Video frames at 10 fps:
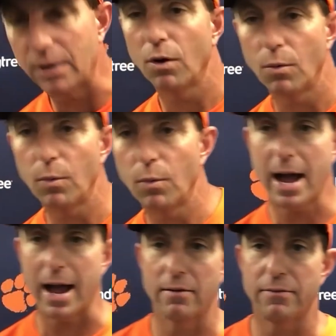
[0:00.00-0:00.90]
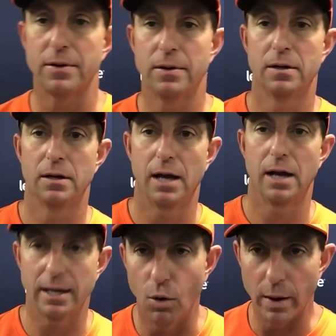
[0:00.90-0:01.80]
to take what we have
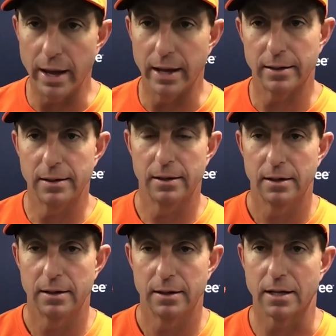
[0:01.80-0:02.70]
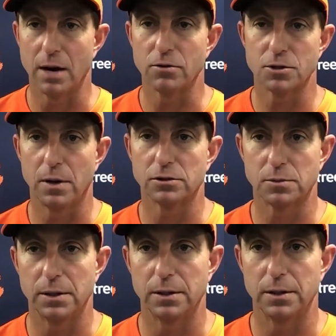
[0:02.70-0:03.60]
and go win. That's my
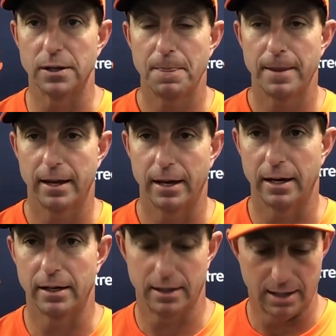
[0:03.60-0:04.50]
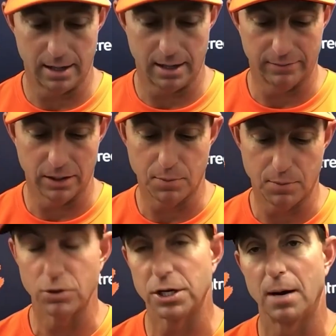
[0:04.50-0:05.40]
responsibility. And I've
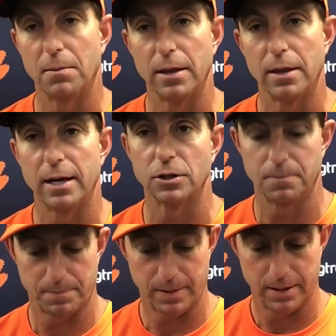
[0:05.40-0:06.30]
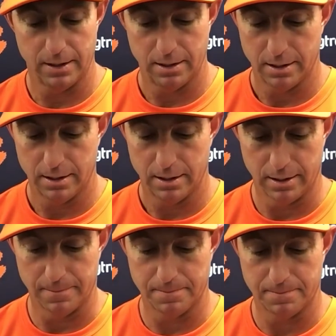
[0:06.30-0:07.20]
done a poor job of that. So
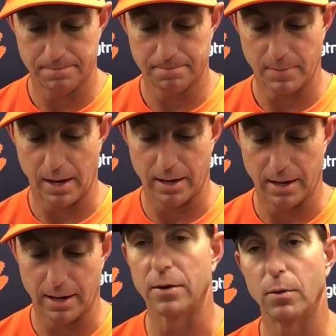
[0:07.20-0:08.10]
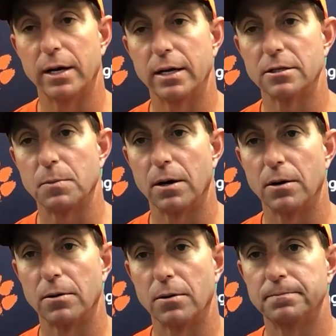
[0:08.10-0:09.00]
I got to find a way to get us
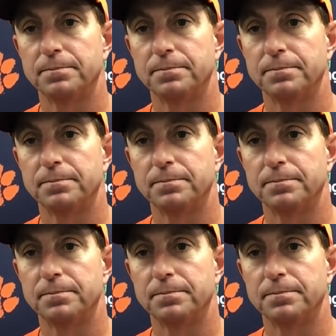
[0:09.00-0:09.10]
better.